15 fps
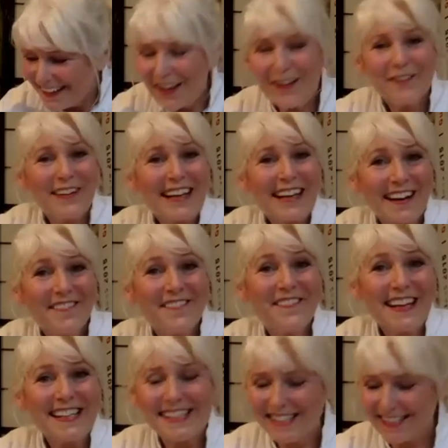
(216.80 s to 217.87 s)
we get a
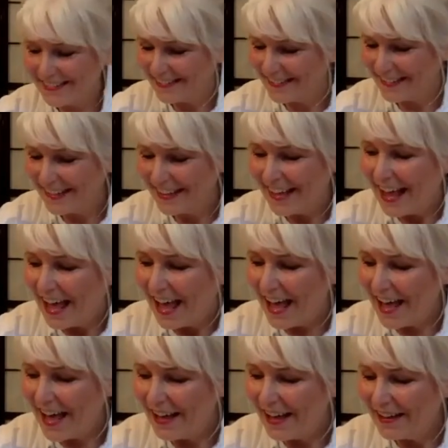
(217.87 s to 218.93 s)
fizz.
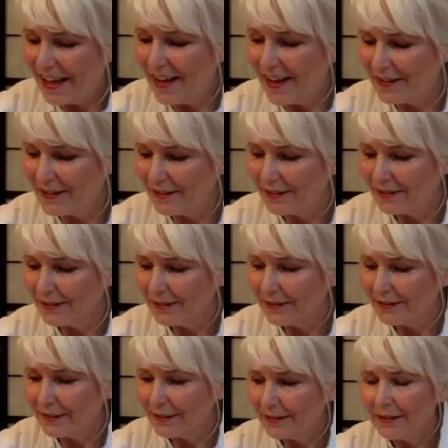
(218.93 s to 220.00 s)
Oh,
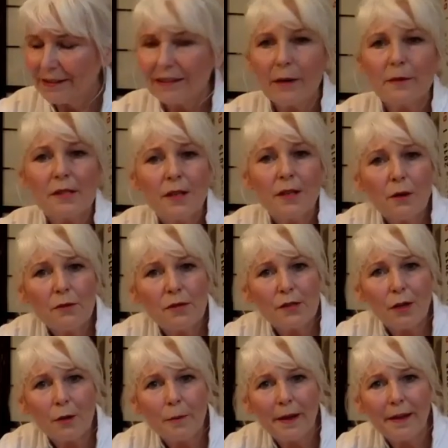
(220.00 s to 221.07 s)
there was no
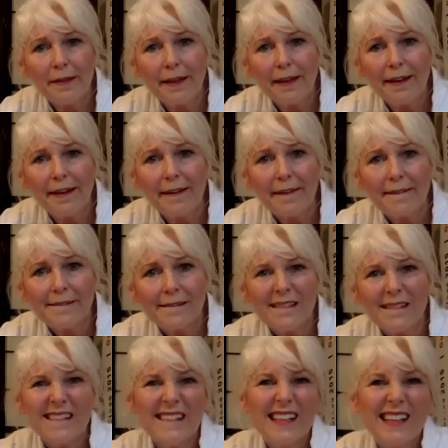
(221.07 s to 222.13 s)
soap in
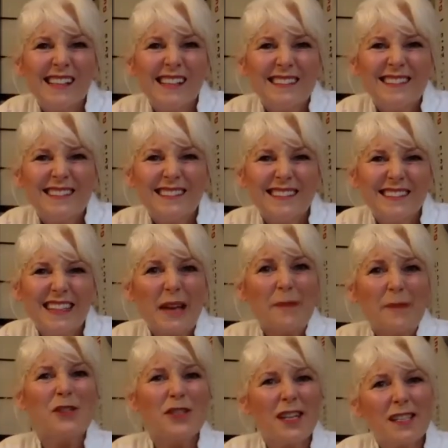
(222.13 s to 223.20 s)
there. It was
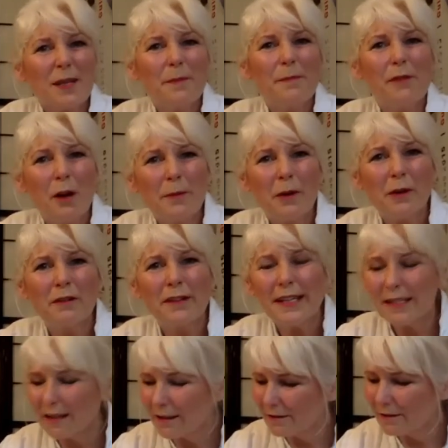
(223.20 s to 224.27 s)
just the
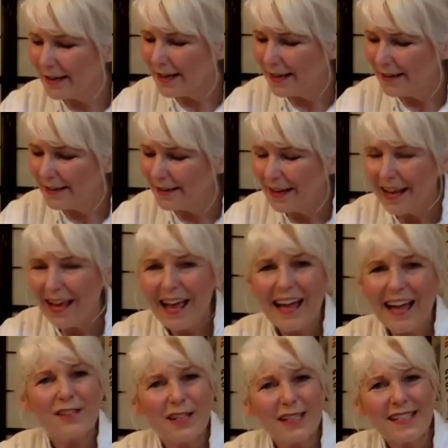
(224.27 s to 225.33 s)
Bromocresol Green and
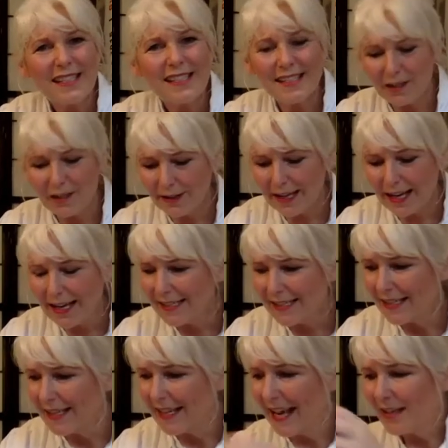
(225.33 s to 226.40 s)
just the citric
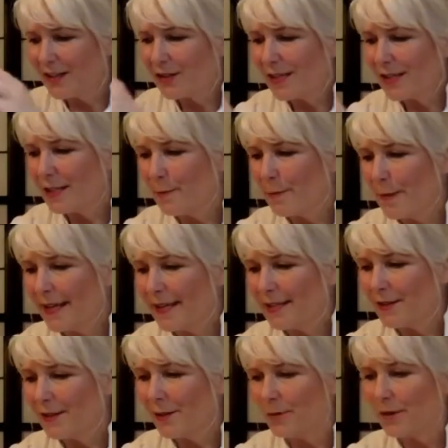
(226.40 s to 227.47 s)
acid and just the baking
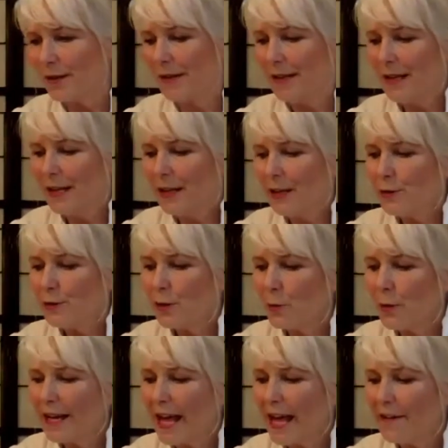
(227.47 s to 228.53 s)
soda. So
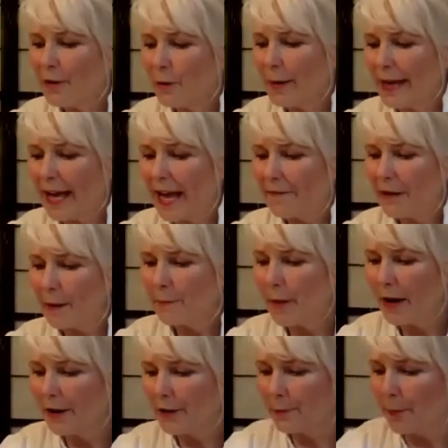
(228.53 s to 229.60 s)
whenever we have our
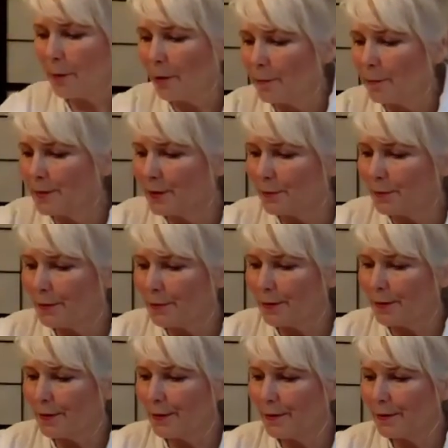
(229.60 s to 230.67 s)
bath bombs,
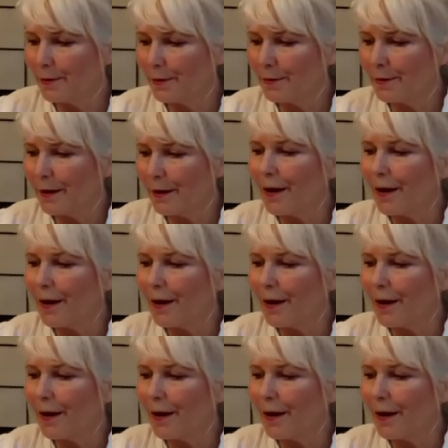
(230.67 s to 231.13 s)
oh,